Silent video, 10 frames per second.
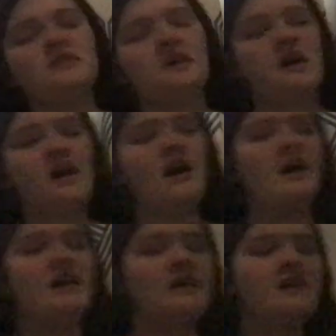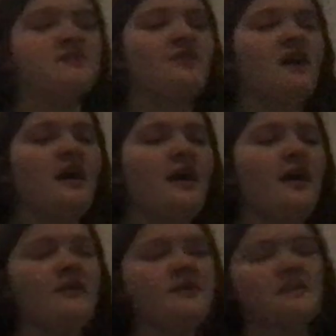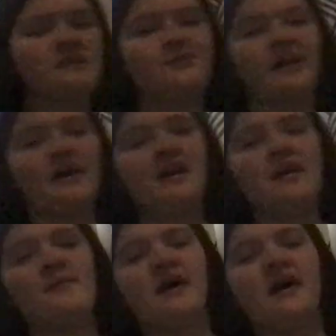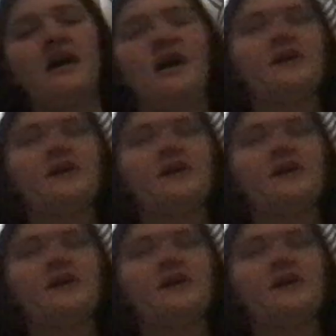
son has found his way back